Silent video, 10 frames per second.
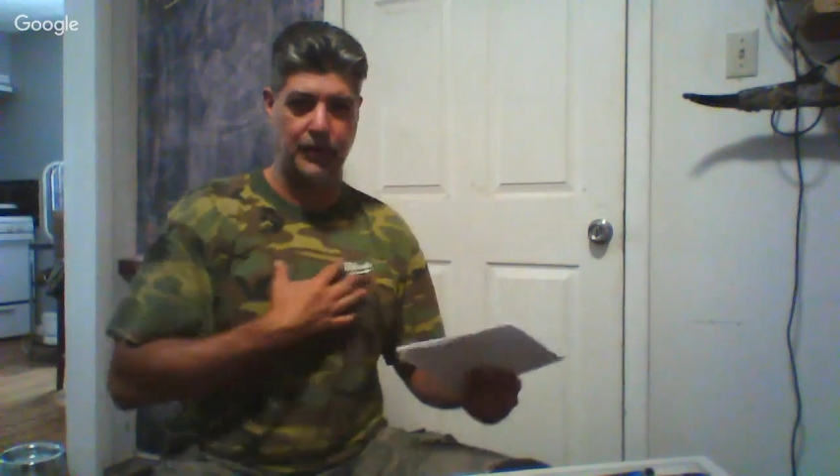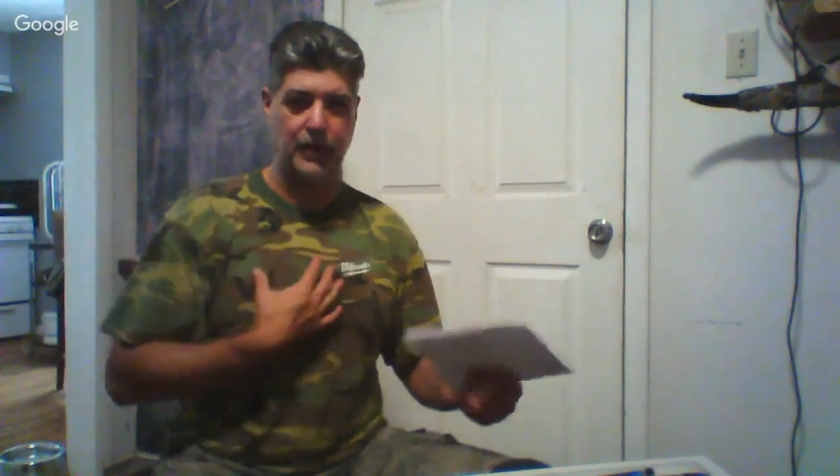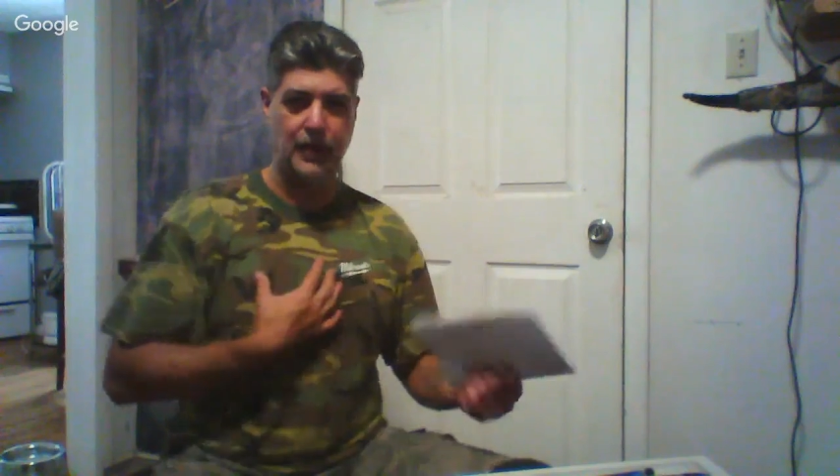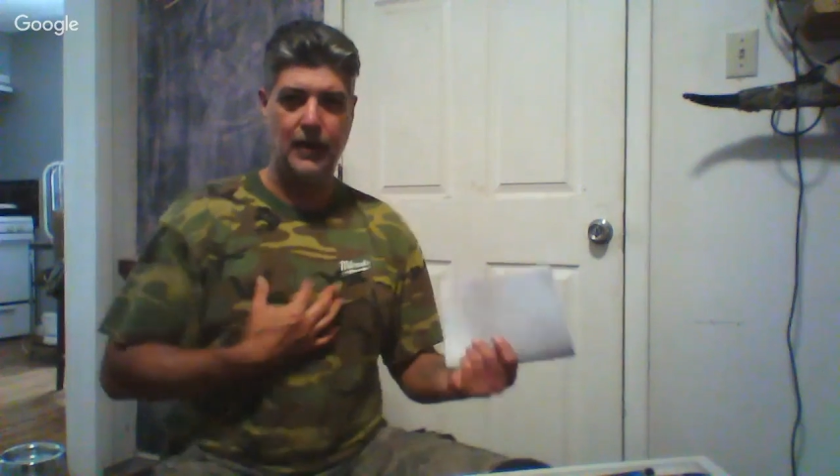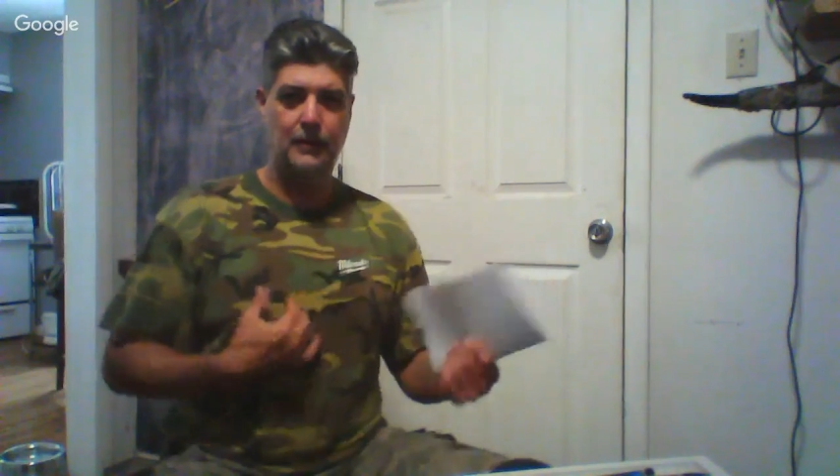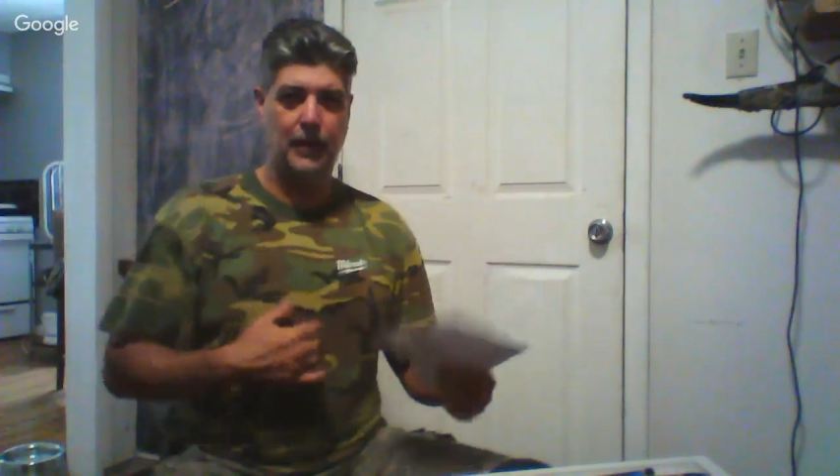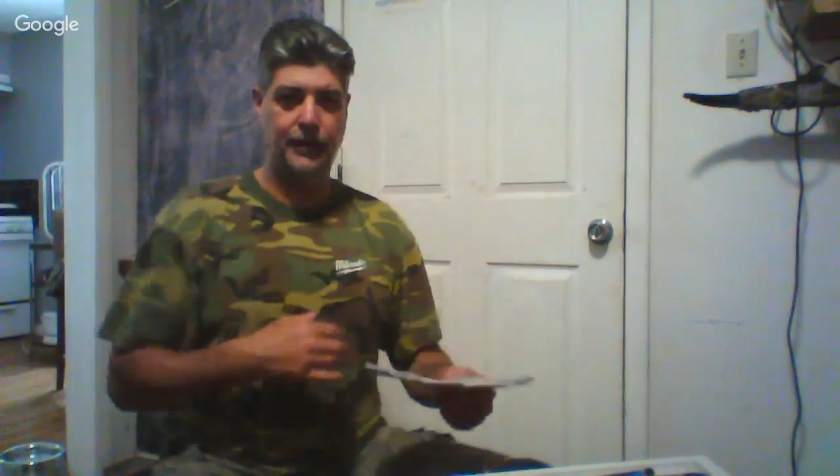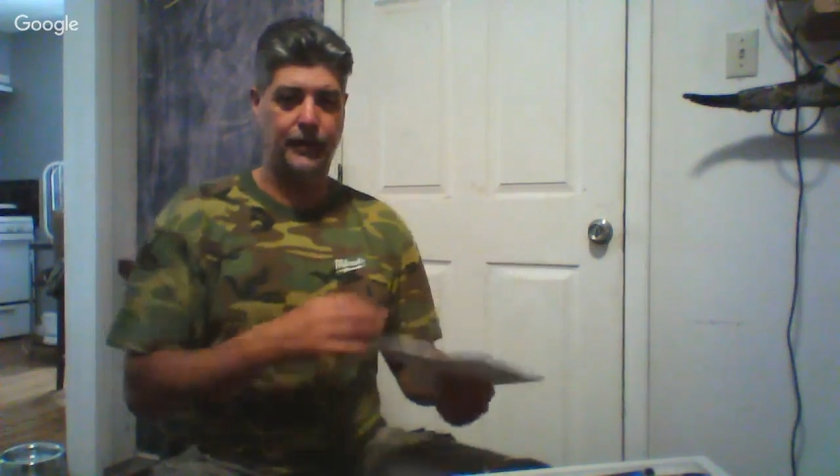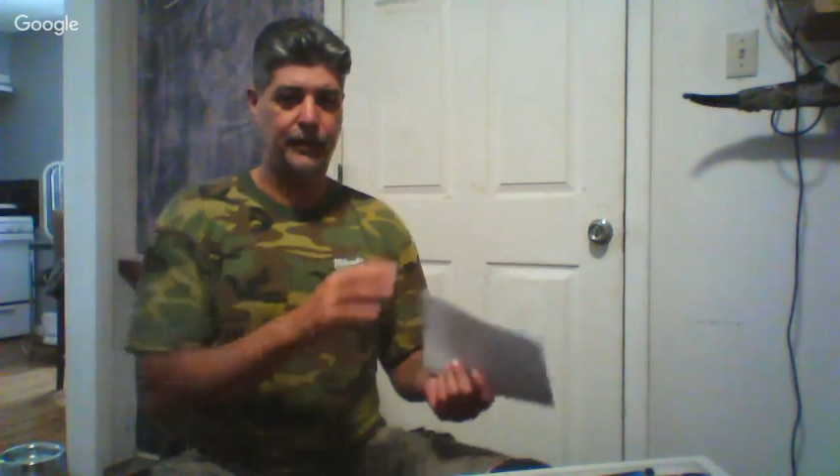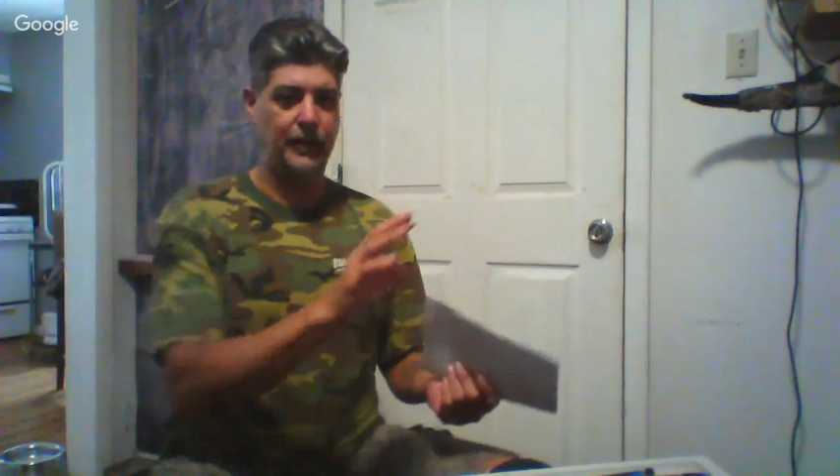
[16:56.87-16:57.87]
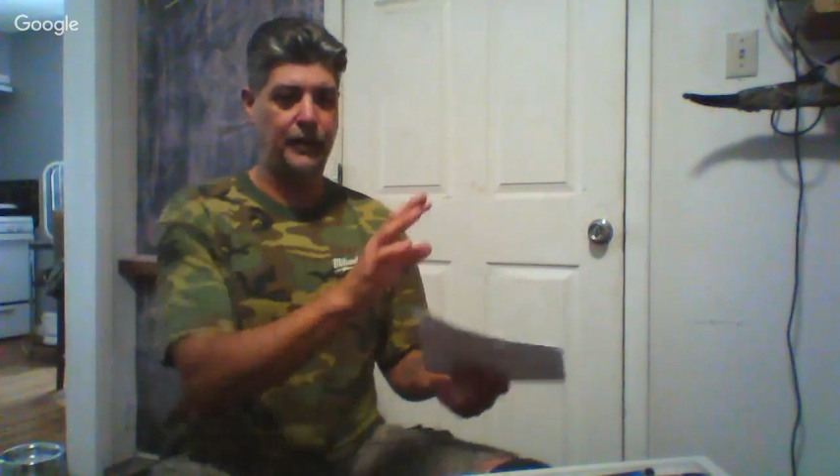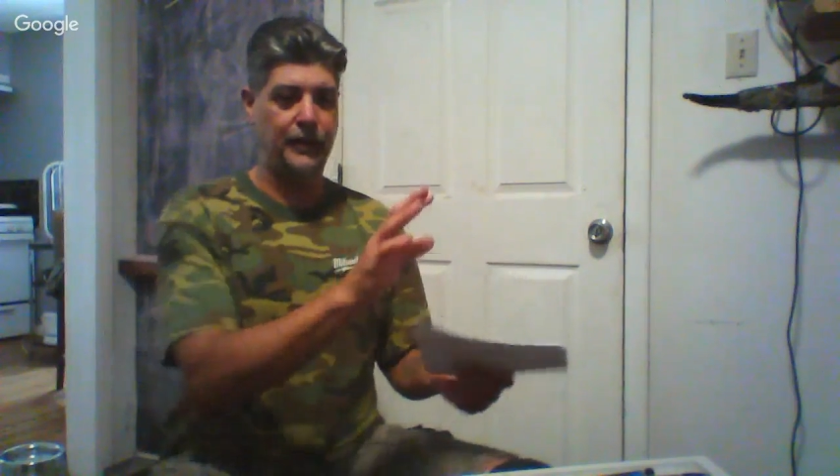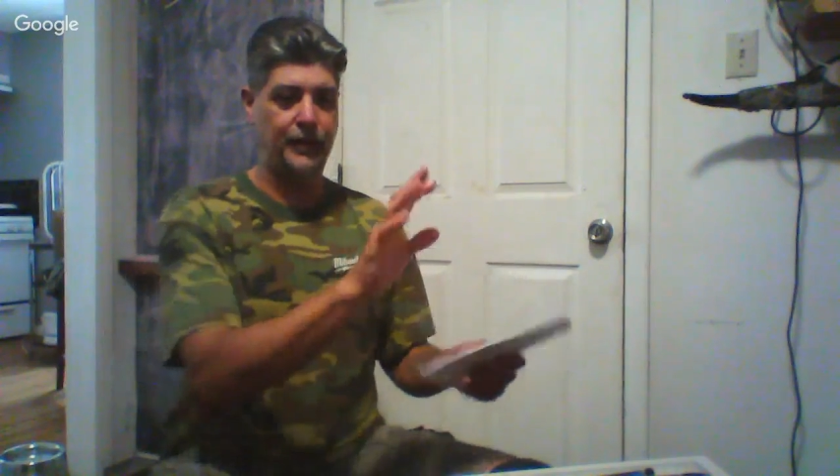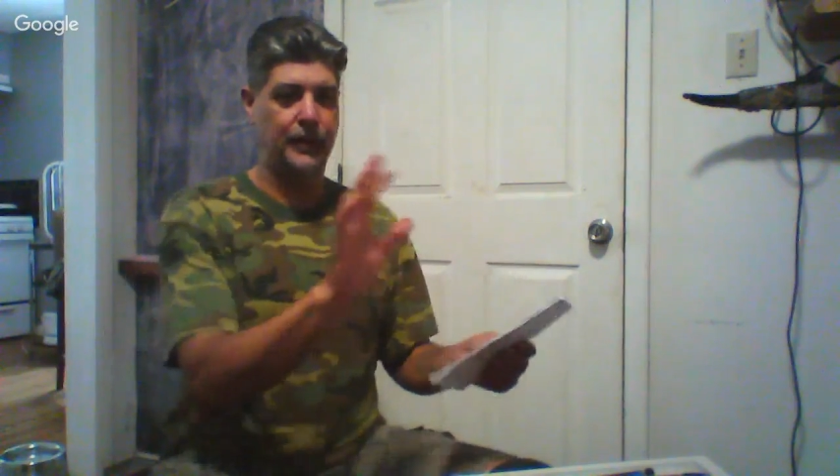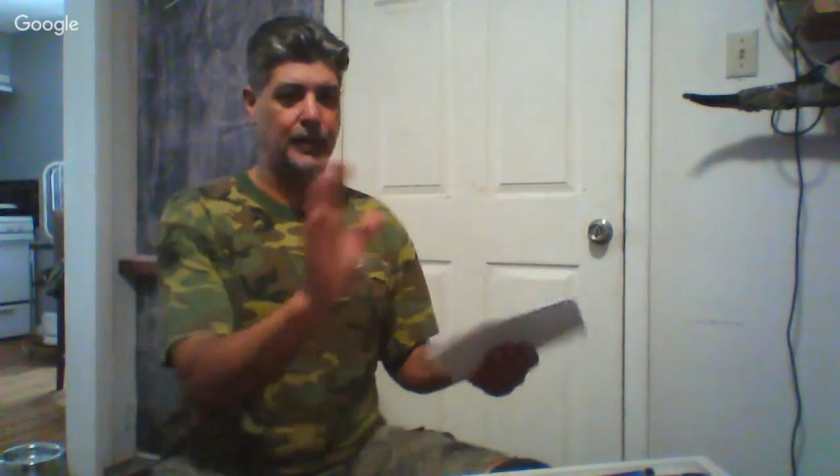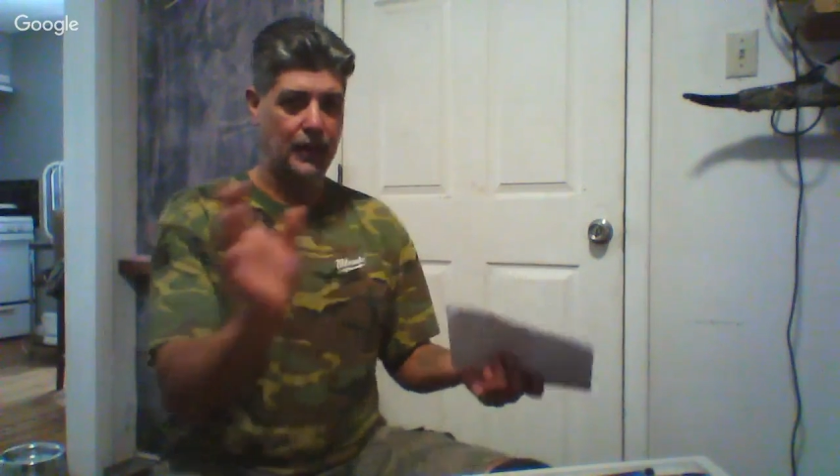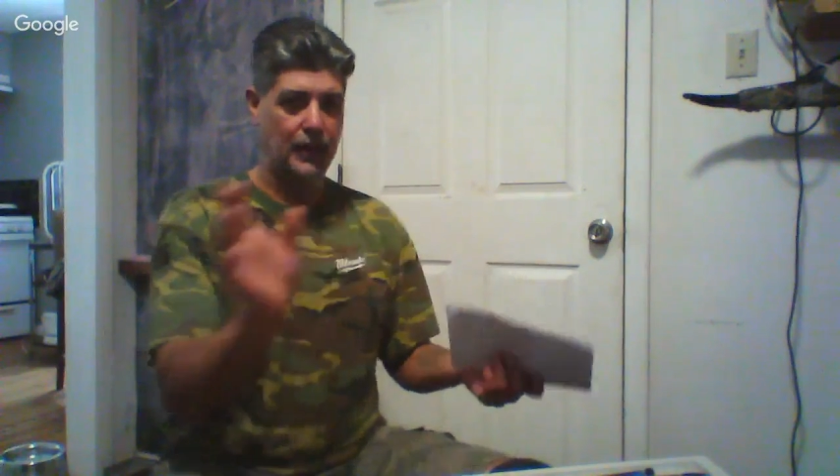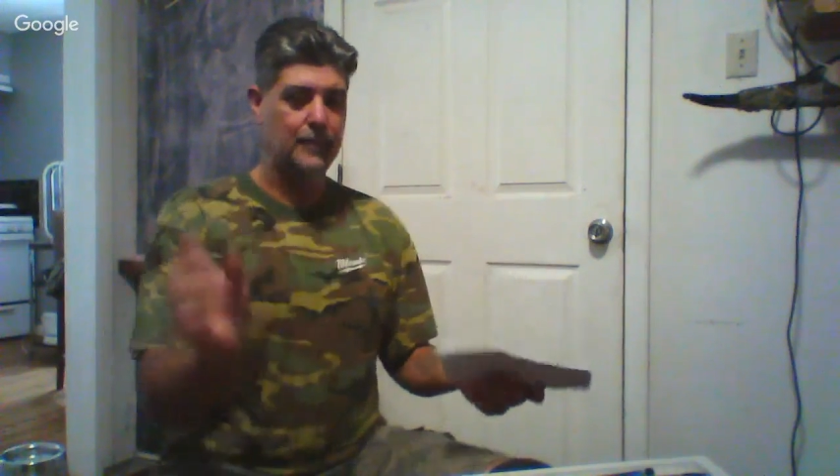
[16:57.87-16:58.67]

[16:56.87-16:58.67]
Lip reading: the muscles and everything.